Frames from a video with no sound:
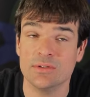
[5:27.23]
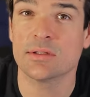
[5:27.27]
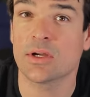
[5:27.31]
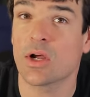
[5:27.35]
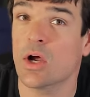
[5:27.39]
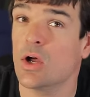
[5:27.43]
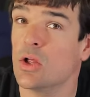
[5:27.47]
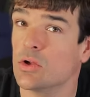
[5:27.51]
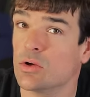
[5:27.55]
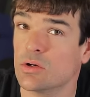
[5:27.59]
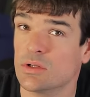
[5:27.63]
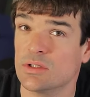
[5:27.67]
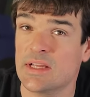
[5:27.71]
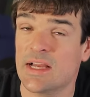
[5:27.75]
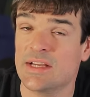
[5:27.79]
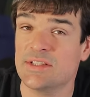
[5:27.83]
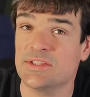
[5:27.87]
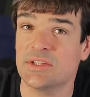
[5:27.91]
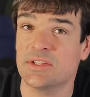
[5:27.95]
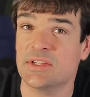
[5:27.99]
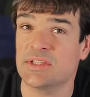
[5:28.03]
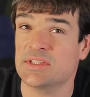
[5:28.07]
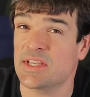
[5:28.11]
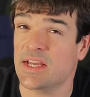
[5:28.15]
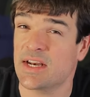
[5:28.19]
The collar allows
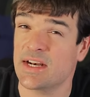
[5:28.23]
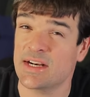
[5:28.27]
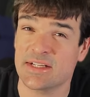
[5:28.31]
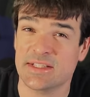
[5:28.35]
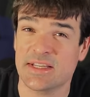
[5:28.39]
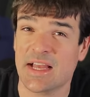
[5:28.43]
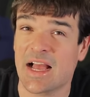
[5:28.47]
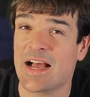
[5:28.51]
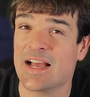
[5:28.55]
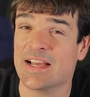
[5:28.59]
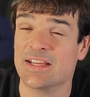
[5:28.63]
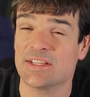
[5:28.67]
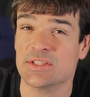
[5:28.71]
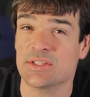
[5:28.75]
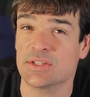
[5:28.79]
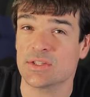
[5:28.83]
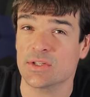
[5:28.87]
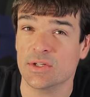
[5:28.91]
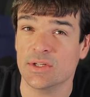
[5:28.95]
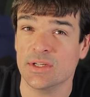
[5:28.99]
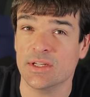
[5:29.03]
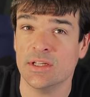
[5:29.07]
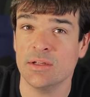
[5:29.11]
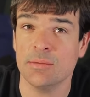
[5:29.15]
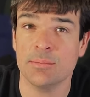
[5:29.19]
you to set it as high as
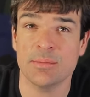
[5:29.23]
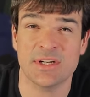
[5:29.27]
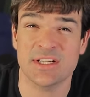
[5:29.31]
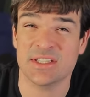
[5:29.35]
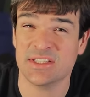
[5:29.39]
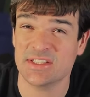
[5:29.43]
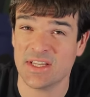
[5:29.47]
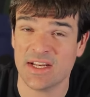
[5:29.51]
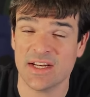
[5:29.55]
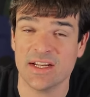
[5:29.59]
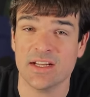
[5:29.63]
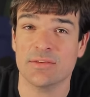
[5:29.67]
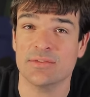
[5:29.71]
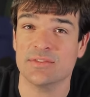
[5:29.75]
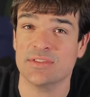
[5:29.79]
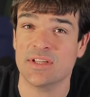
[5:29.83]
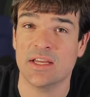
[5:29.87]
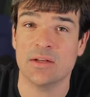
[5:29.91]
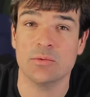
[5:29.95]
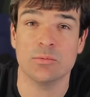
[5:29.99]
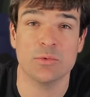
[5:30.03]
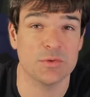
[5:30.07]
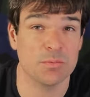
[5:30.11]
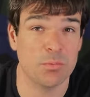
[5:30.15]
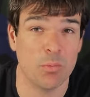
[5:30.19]
30, but a setting of
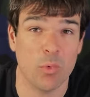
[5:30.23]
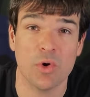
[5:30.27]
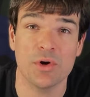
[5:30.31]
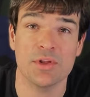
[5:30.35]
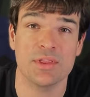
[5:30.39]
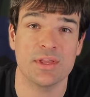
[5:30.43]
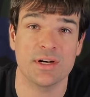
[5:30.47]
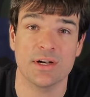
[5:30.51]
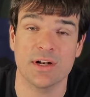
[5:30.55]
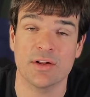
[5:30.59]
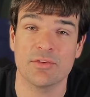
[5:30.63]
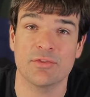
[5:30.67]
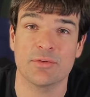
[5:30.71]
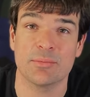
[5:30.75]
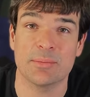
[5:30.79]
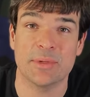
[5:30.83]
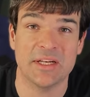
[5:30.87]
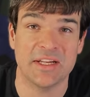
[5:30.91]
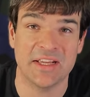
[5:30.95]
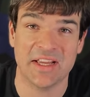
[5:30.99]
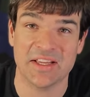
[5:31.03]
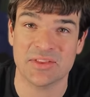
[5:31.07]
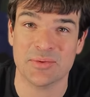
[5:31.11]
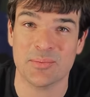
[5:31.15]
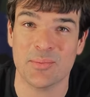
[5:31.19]
10 was more than enough for me
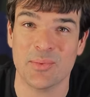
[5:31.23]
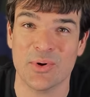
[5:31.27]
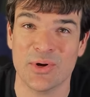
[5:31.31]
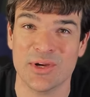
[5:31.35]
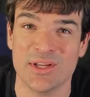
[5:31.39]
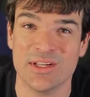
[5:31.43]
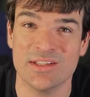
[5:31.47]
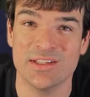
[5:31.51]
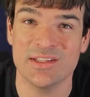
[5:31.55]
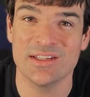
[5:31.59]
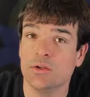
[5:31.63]
to get the point.